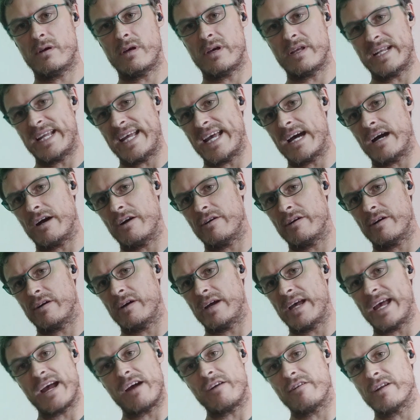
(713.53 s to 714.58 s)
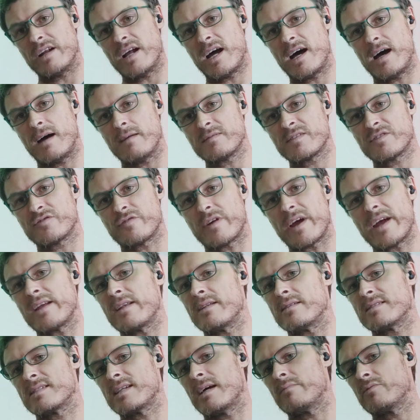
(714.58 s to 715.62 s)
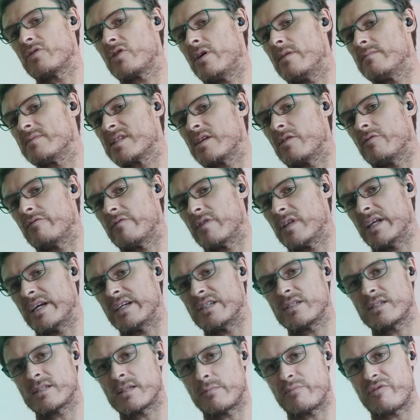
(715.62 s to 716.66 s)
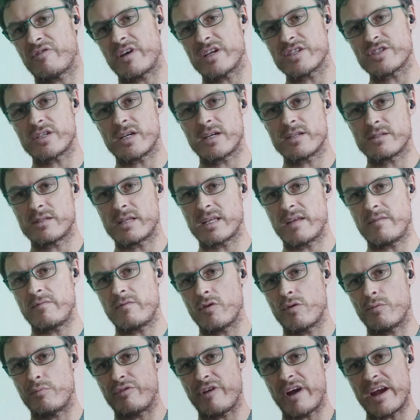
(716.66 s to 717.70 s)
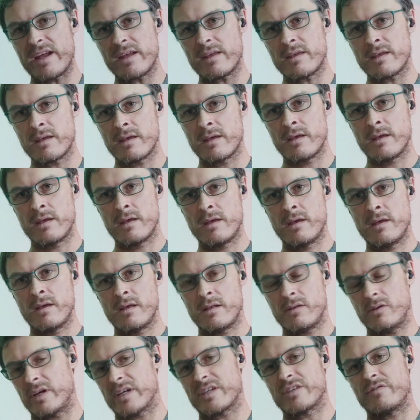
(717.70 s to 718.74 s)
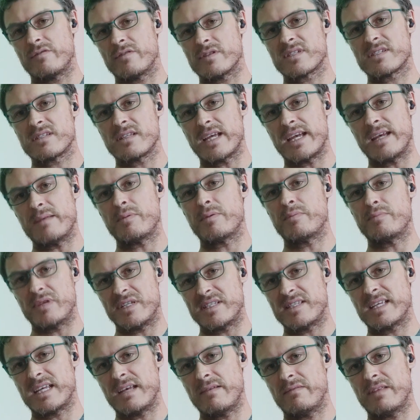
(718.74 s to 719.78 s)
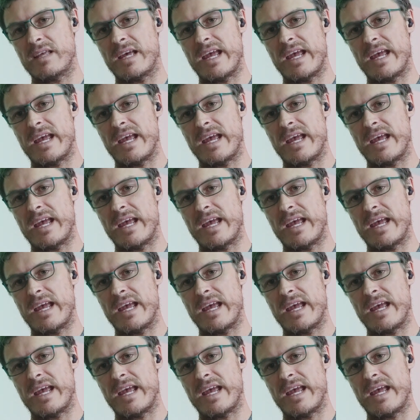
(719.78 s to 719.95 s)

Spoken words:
an hour and a half straight, sometimes they'll release the pressure to give you a break, like you're asleep, but to give